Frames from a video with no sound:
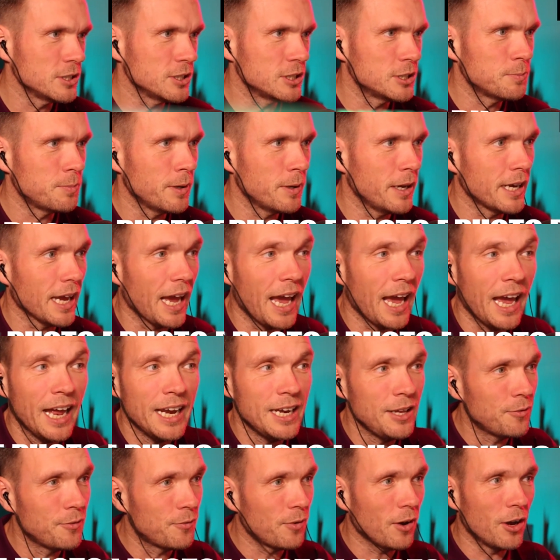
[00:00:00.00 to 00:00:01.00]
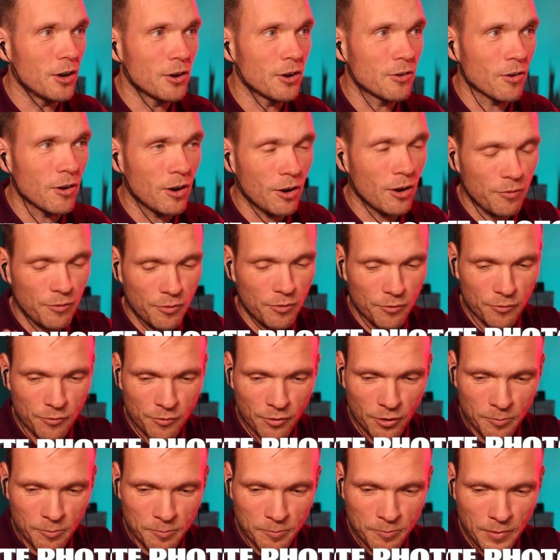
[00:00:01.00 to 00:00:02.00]
pick any photograph
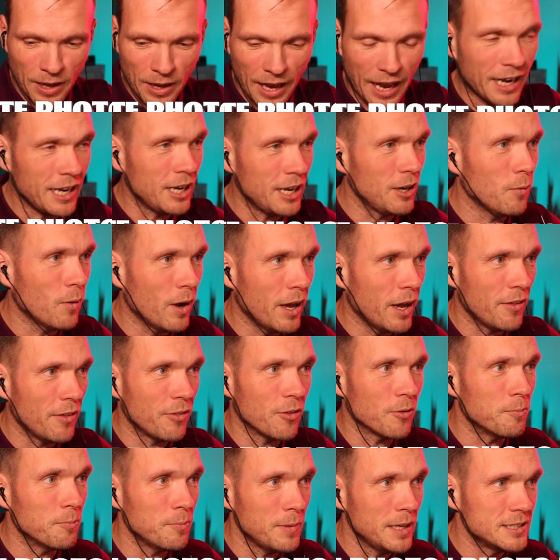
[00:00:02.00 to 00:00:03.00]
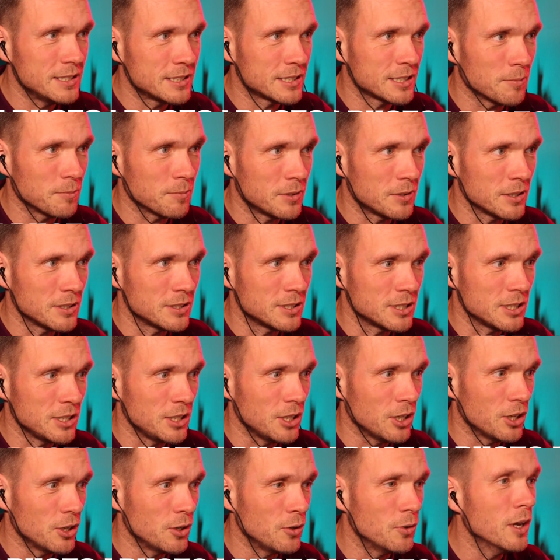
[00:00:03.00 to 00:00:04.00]
from anywhere that means something to
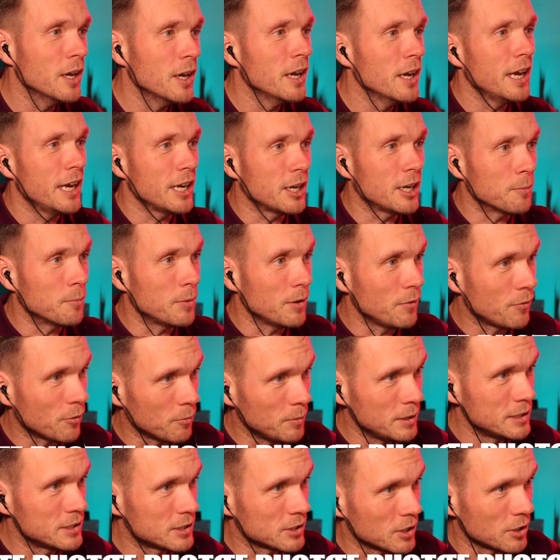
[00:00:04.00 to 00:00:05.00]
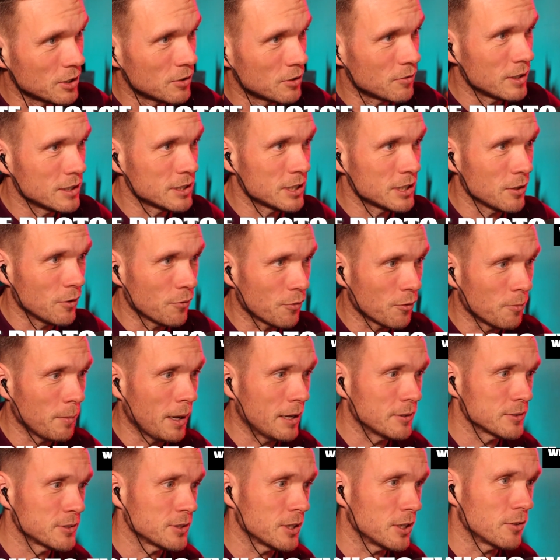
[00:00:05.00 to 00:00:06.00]
you. It can be from inside of wrestling or from
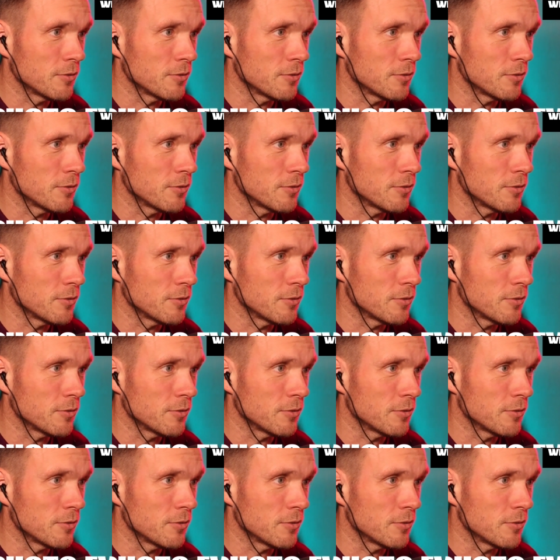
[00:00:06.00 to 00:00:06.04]
outside of